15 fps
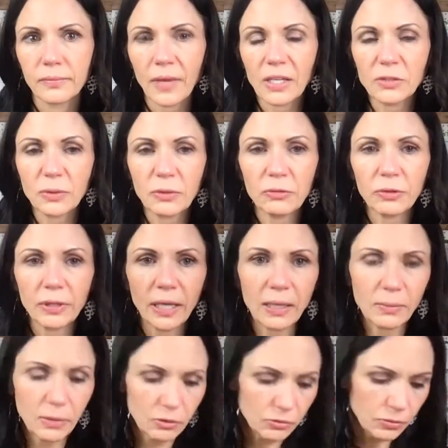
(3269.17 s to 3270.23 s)
That's my friend
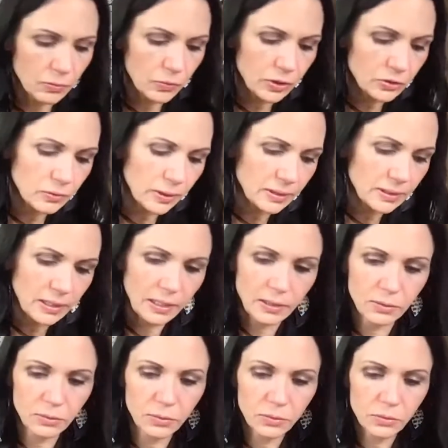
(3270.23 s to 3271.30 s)
Amy from Wixwax
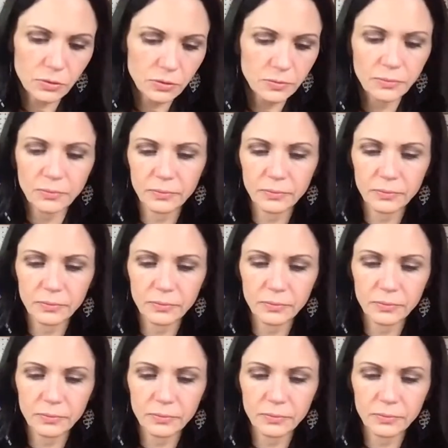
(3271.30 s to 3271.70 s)
Candles.